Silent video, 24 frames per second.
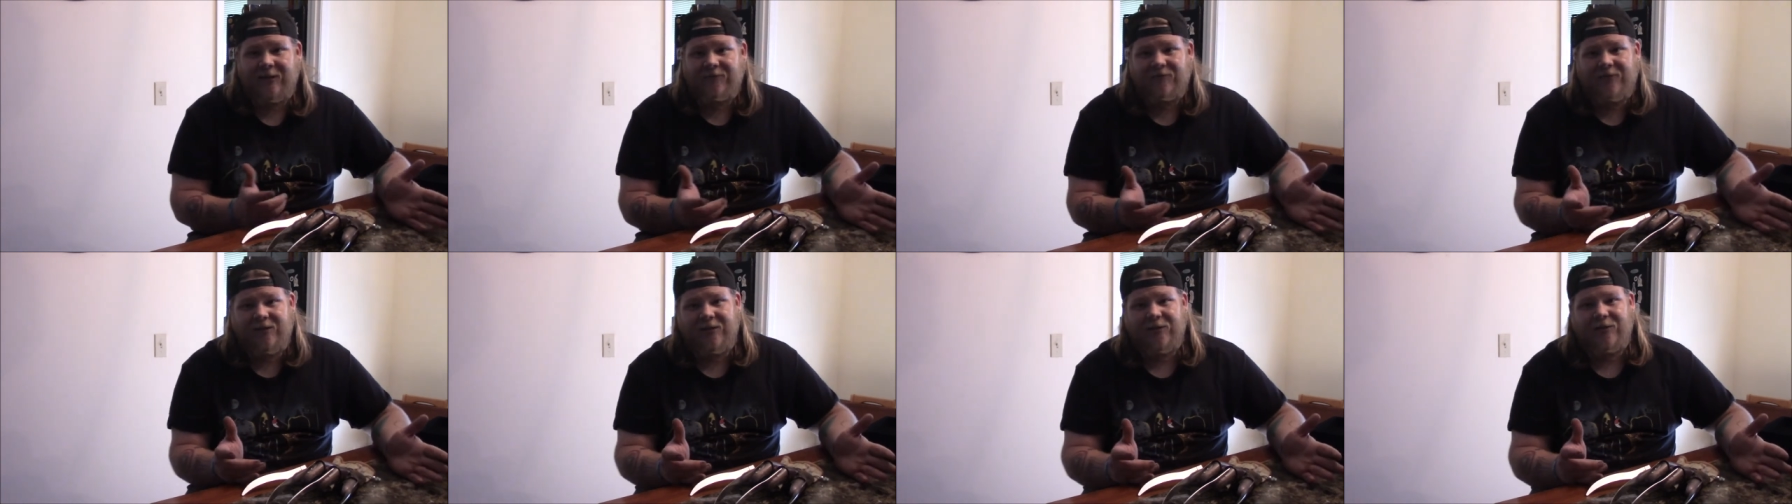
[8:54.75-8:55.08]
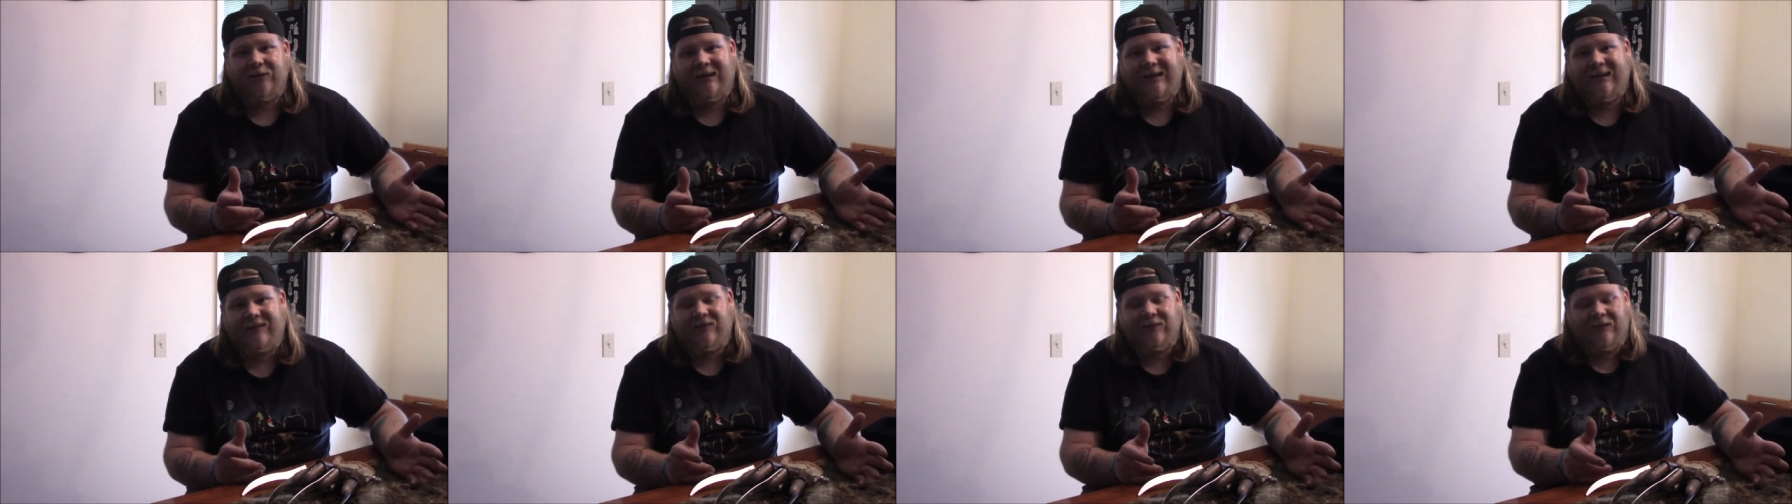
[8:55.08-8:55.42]
If they
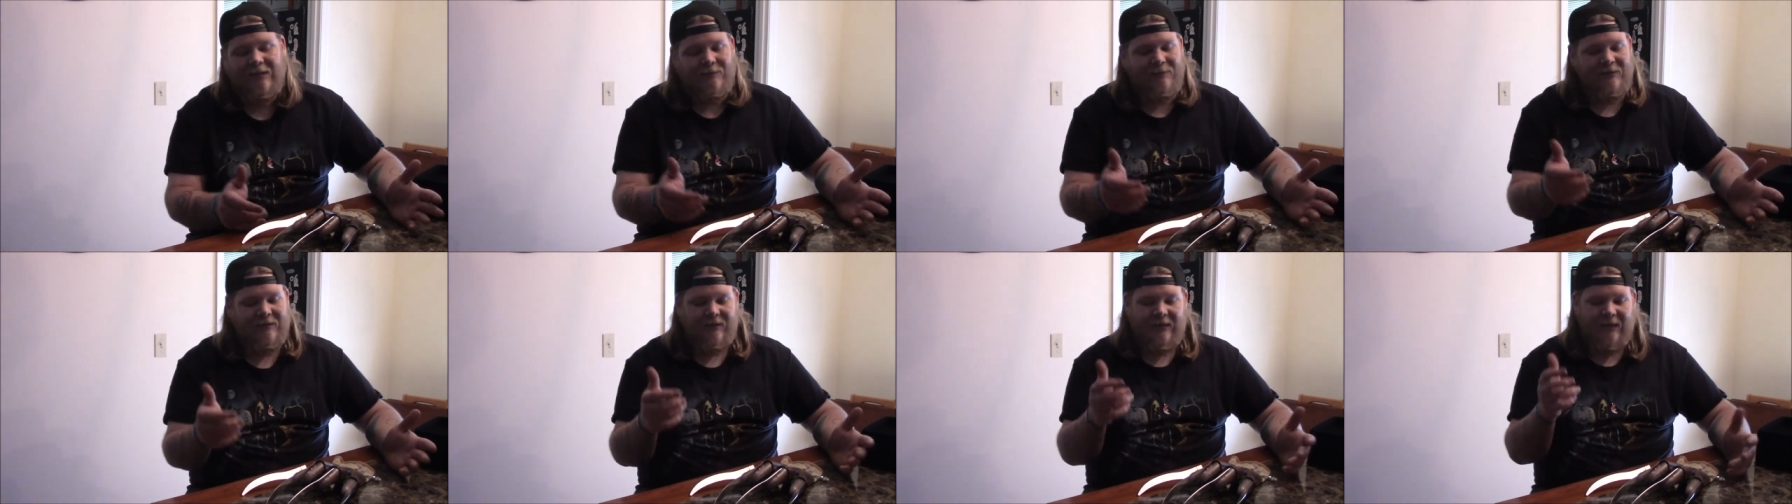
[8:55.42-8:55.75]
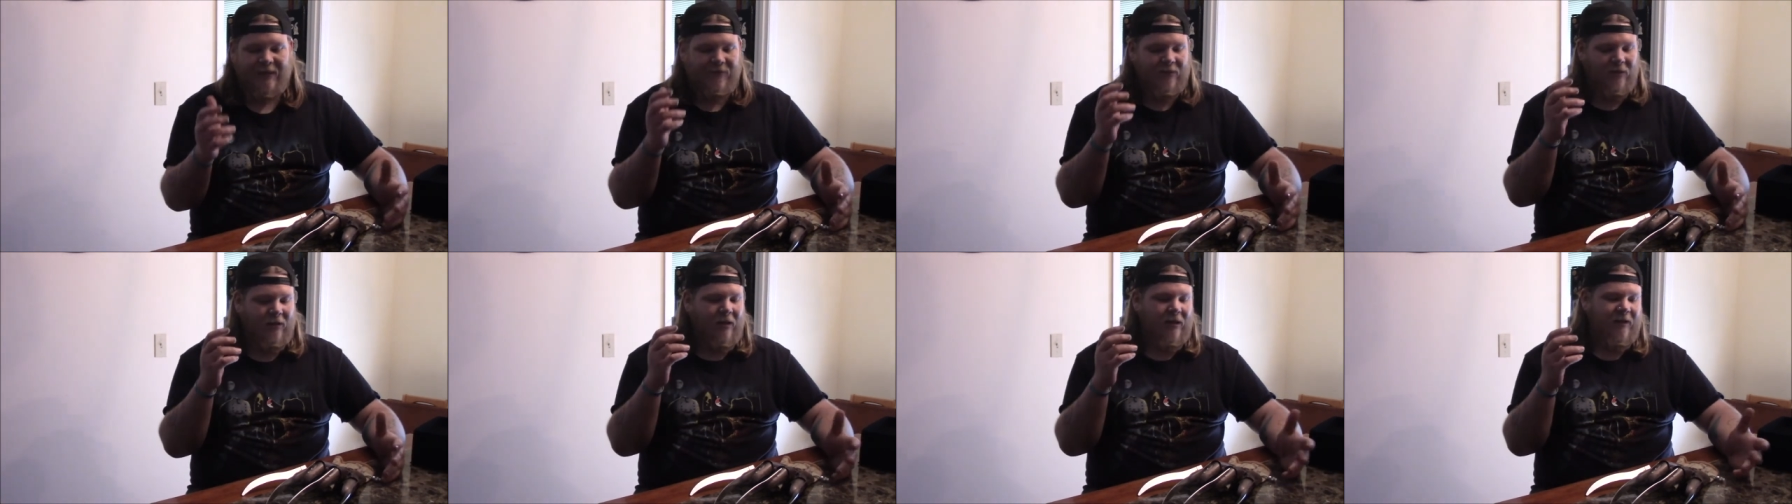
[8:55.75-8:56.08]
don't have it, I mean, they
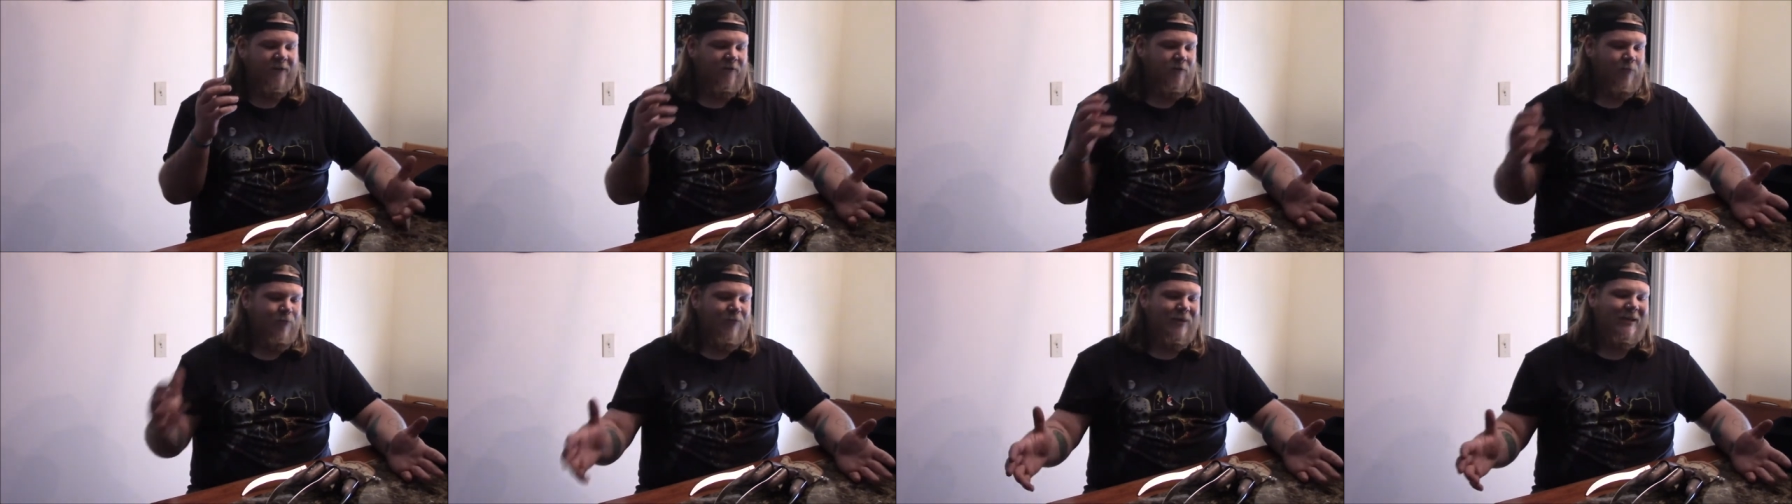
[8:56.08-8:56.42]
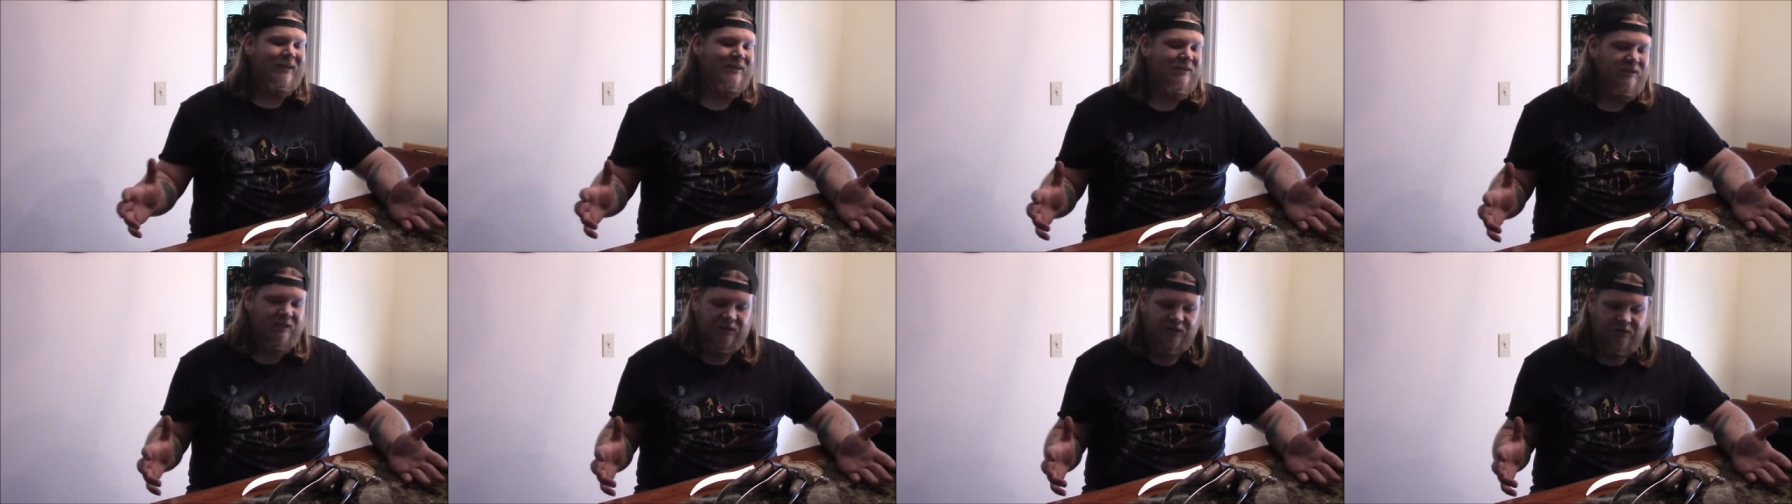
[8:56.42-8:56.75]
have a lot of
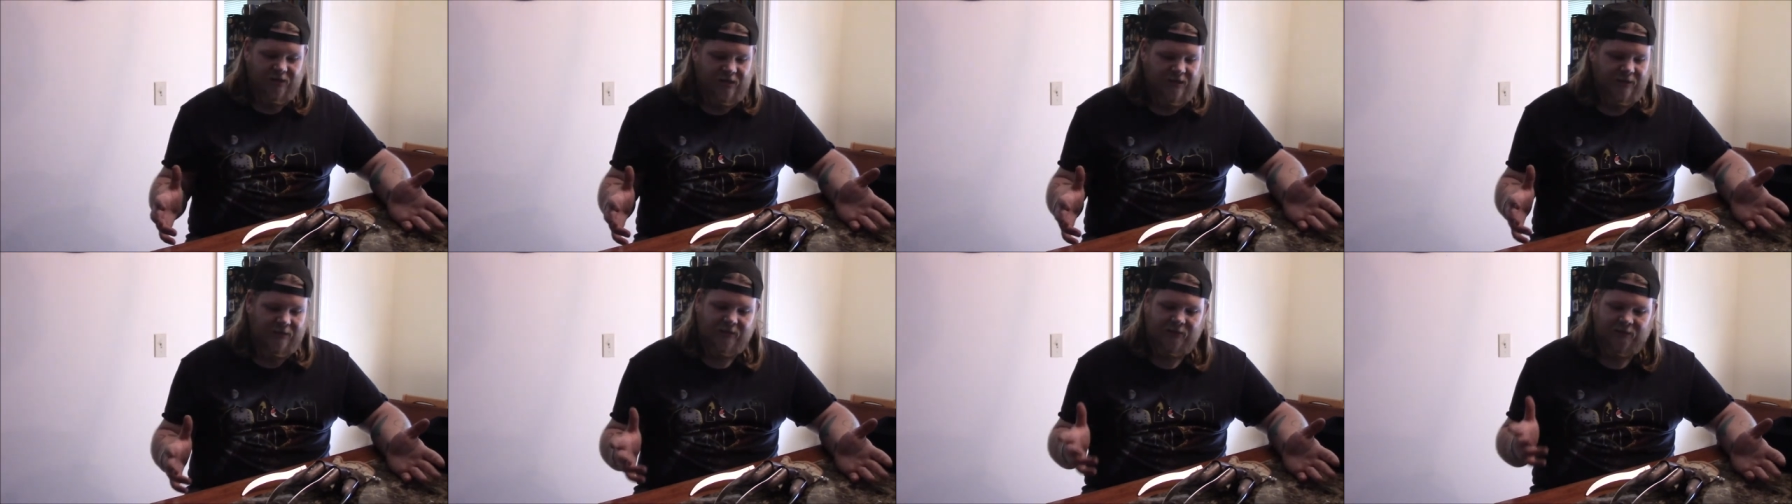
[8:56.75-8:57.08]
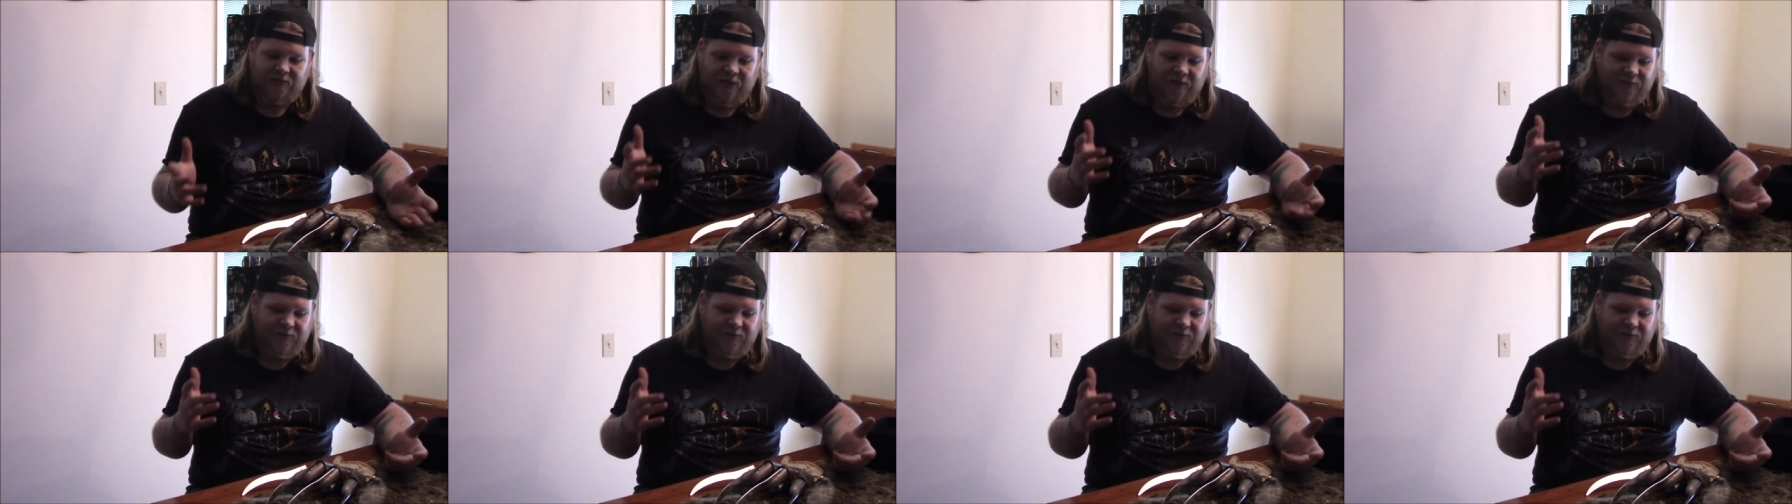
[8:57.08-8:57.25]
amazing things.